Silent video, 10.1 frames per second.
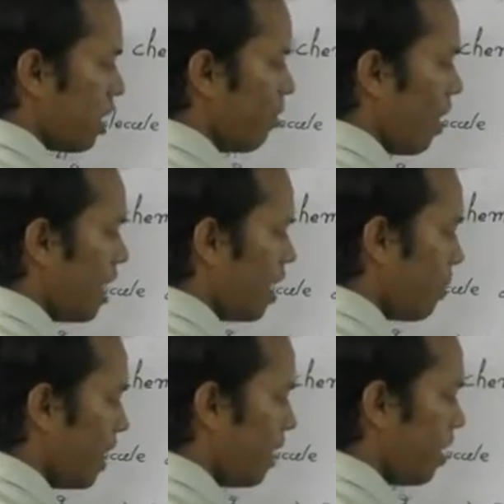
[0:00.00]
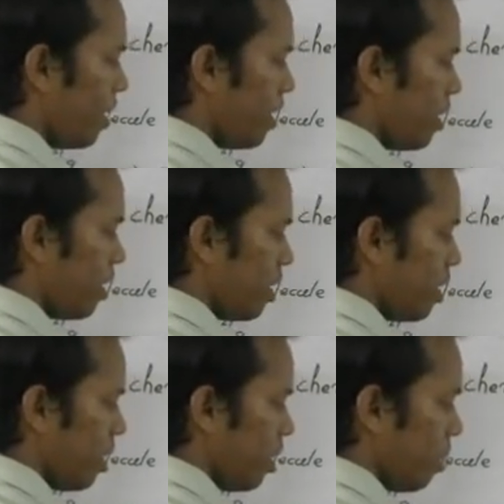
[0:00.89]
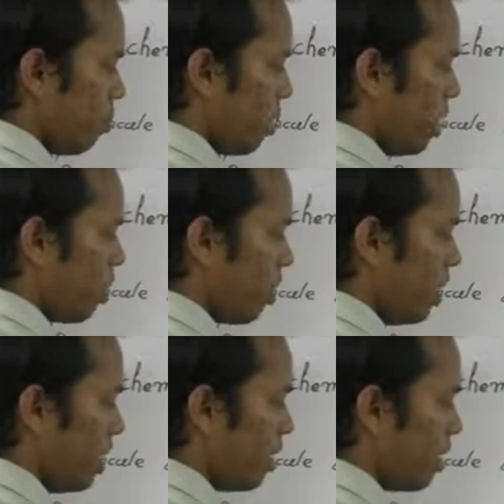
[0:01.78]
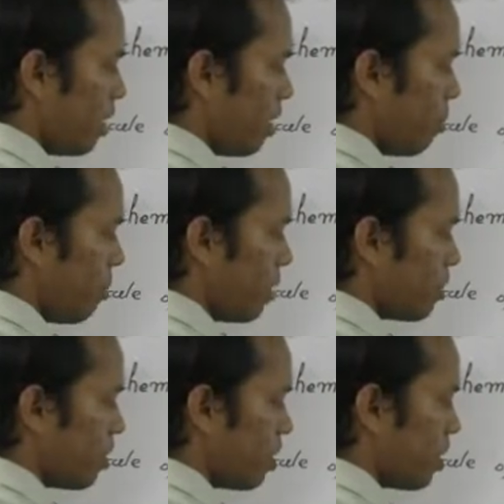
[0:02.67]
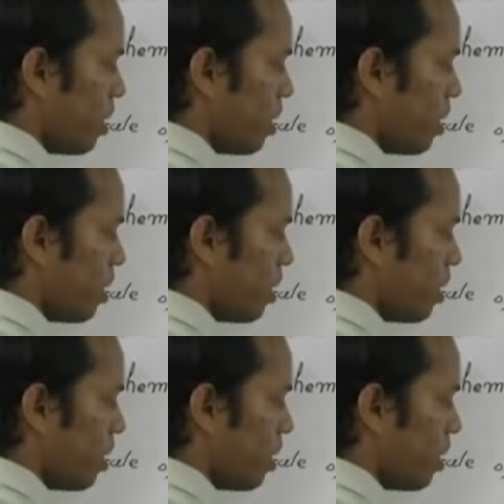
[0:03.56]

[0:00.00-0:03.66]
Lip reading: divided by molecular mass.